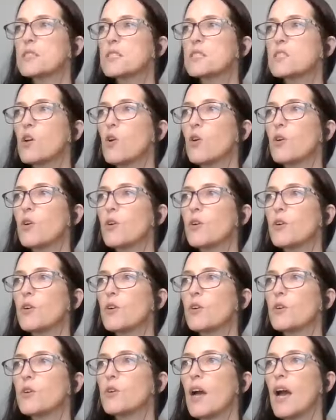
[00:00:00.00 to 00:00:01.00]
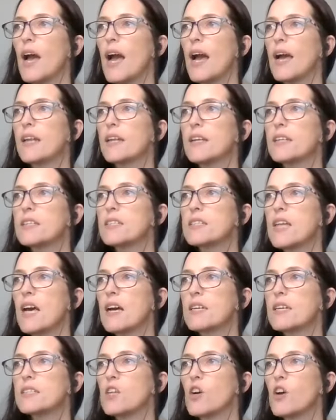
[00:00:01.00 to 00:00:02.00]
So Annette's
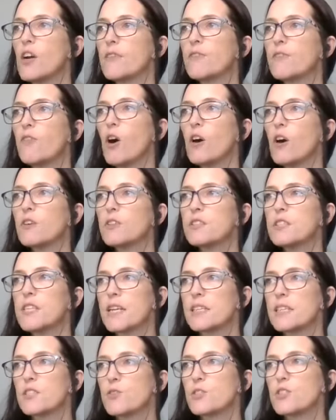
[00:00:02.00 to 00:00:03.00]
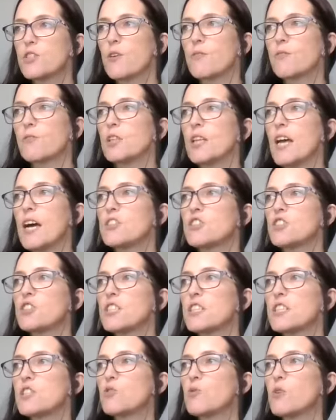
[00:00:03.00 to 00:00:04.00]
asked, I filed a tax return for last
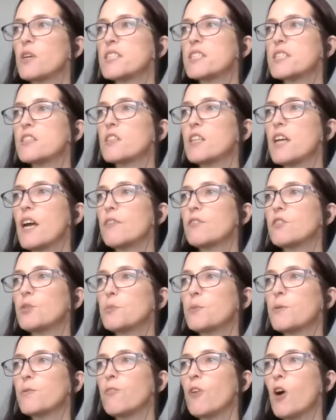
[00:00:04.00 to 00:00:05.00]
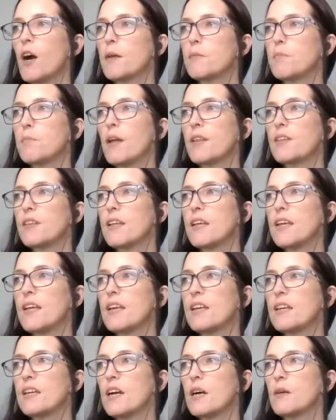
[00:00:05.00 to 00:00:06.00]
year. Do I still have to provide monthly
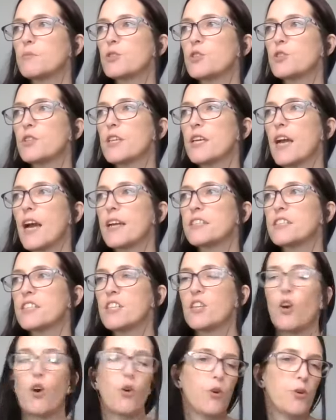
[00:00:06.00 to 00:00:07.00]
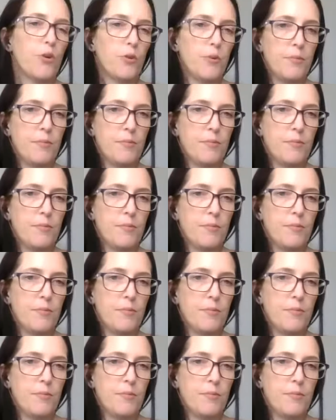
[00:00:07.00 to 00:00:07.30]
income to the ATO?